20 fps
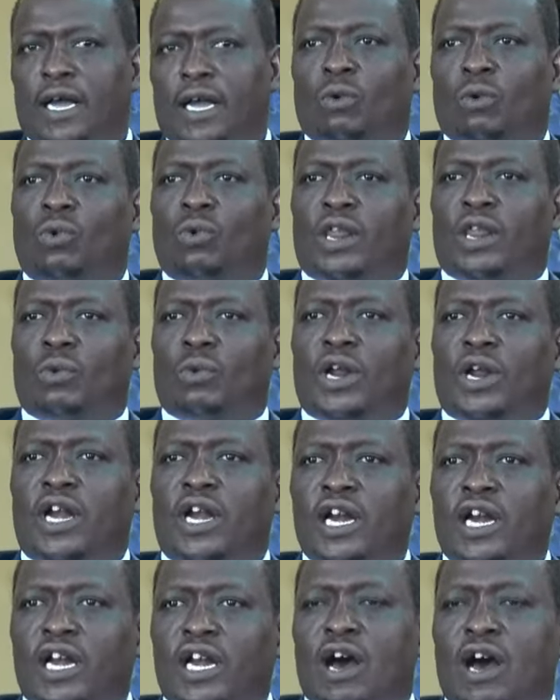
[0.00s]
we need
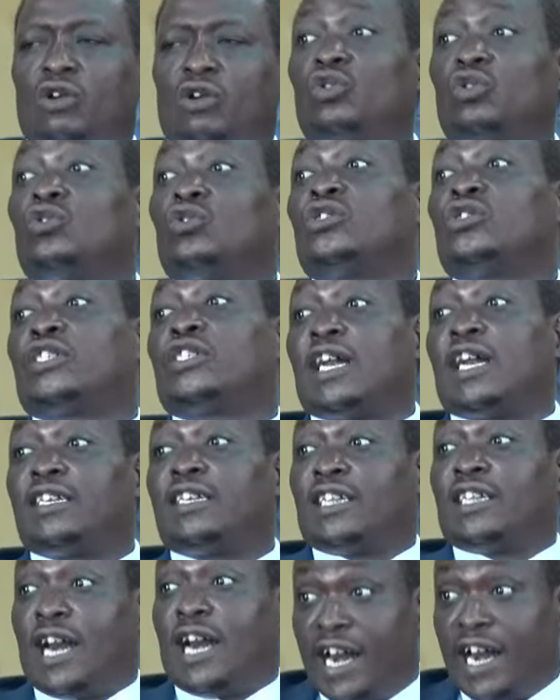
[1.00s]
now to start
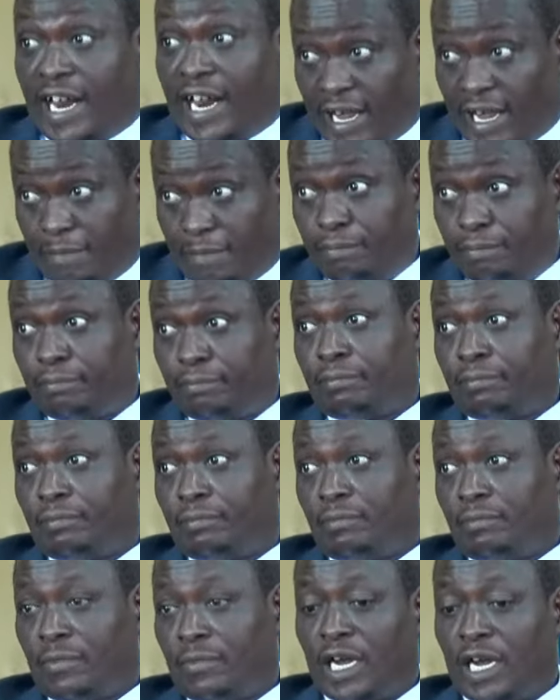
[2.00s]
training them
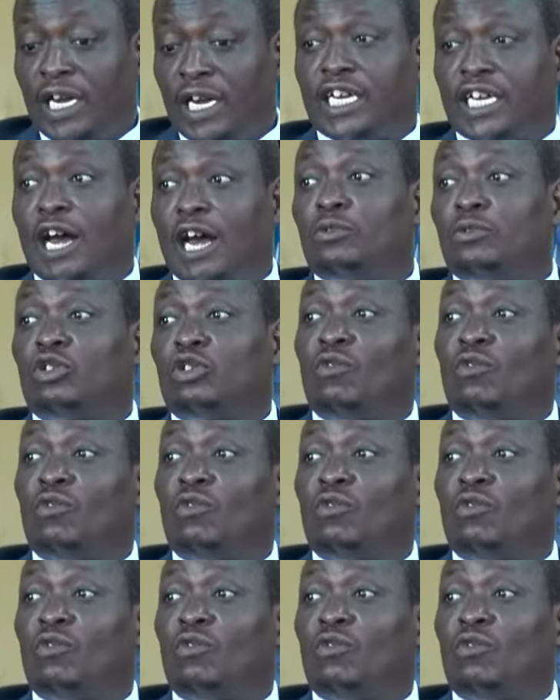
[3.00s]
in terms of